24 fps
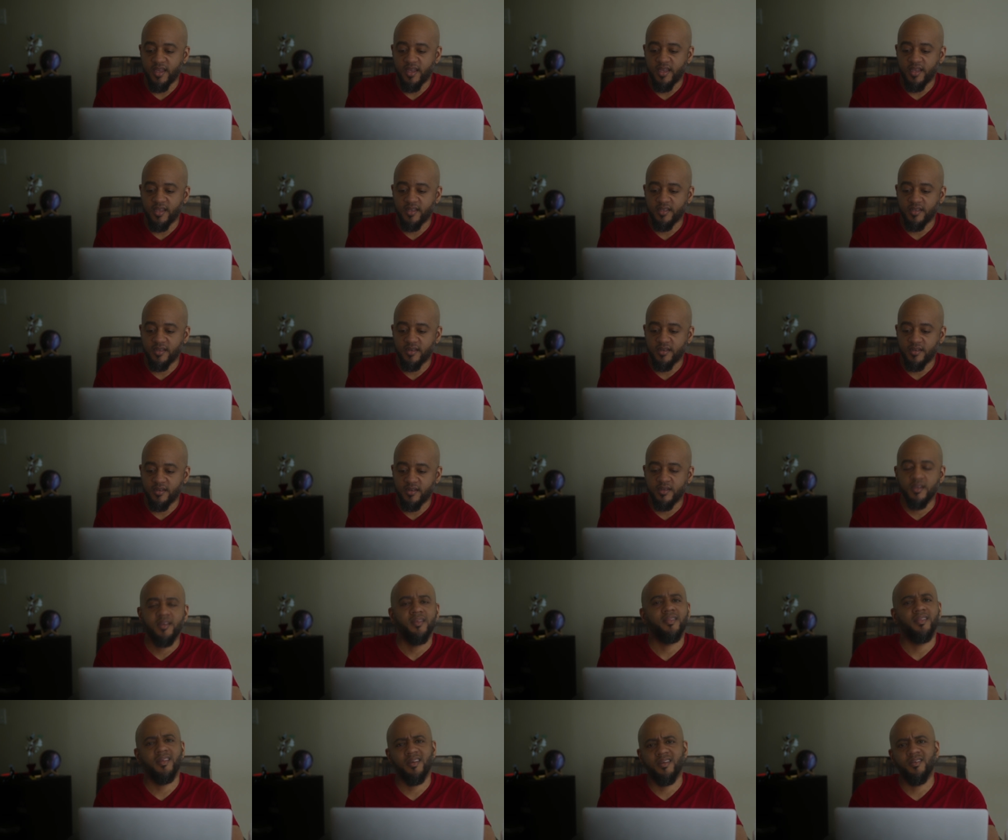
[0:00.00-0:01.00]
And
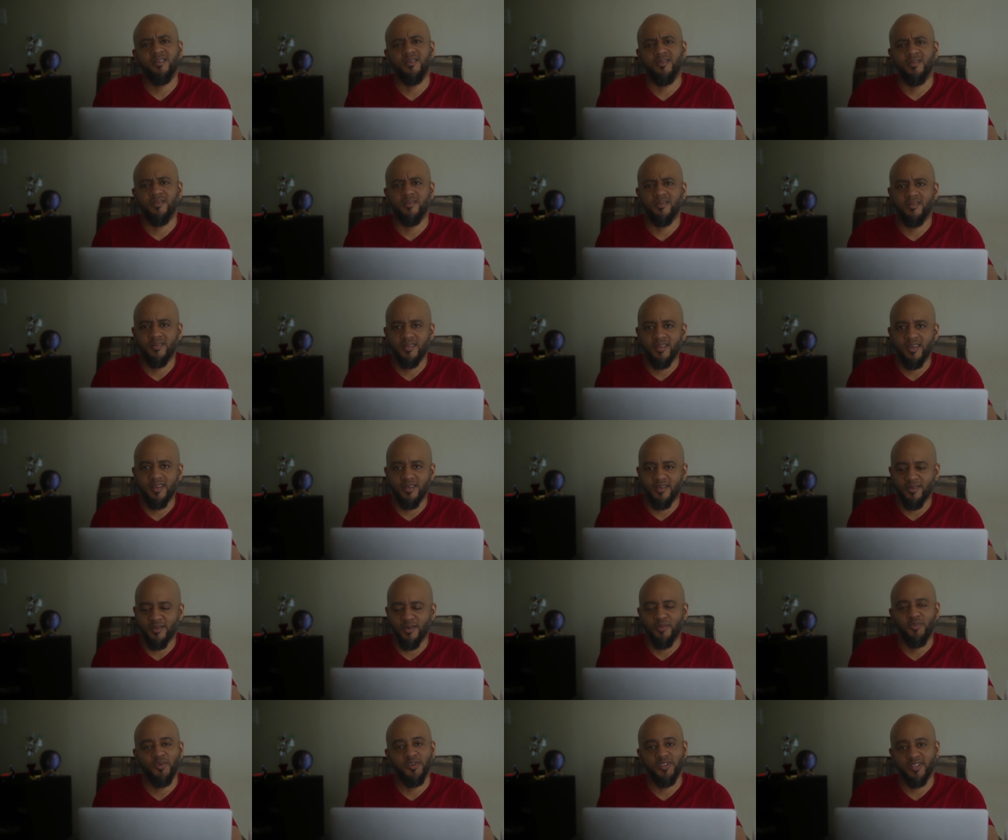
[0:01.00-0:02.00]
yeah, thank you. Thank you.
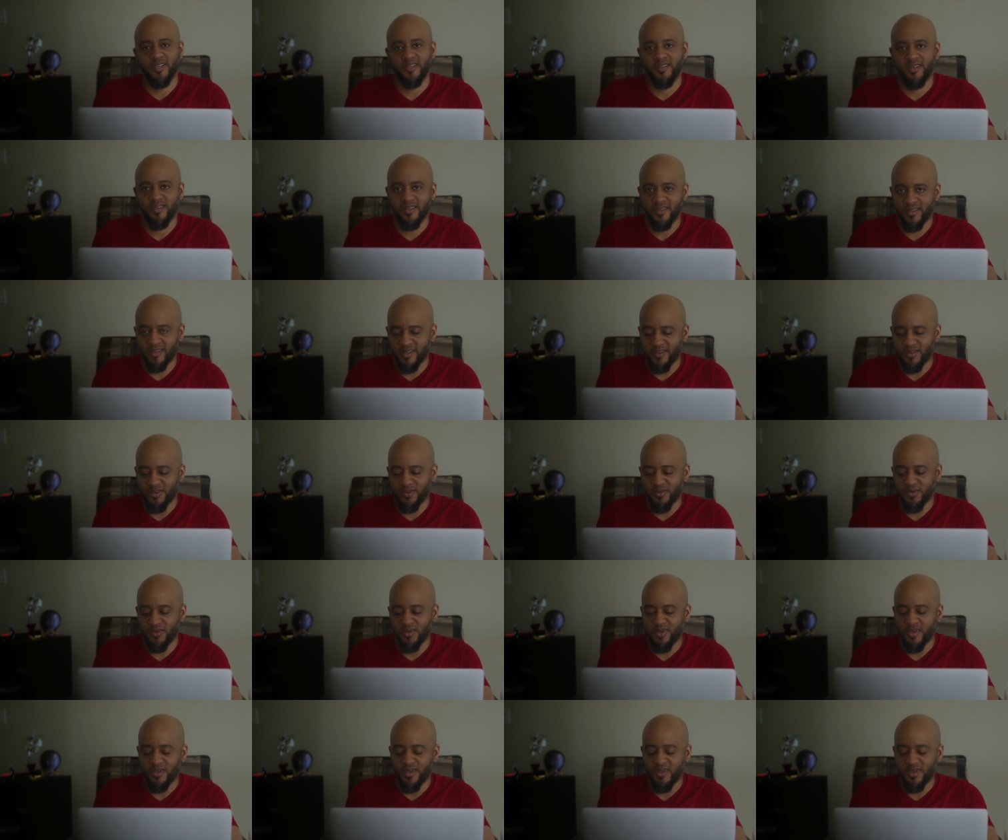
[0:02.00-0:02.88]
I appreciate that. Thank you.